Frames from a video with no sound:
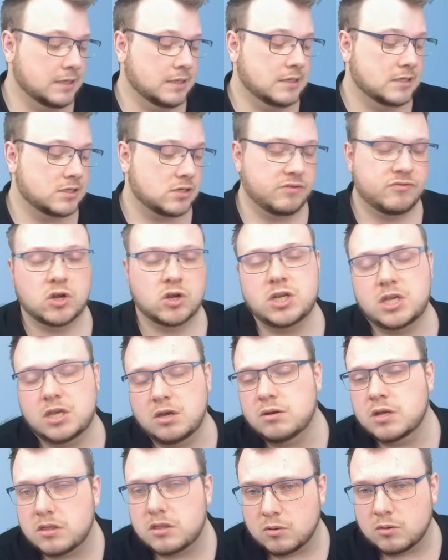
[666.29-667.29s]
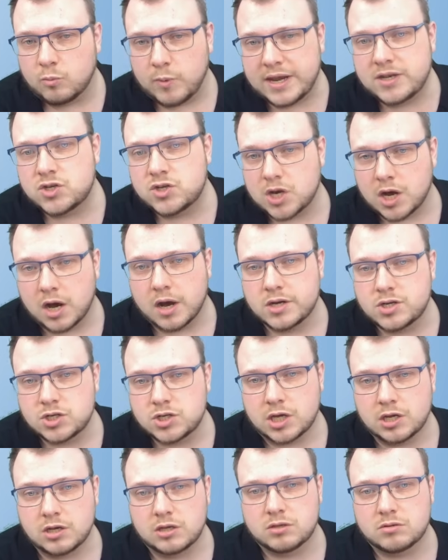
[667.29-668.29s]
So you've got a unit that when charged
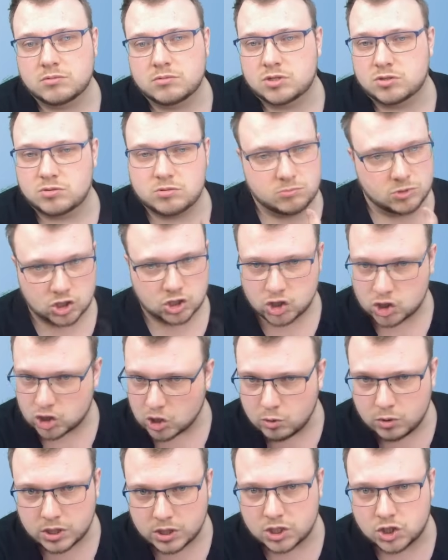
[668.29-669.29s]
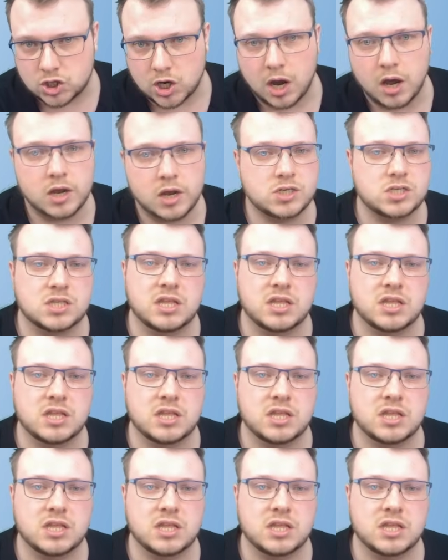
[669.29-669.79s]
can just soak the charge.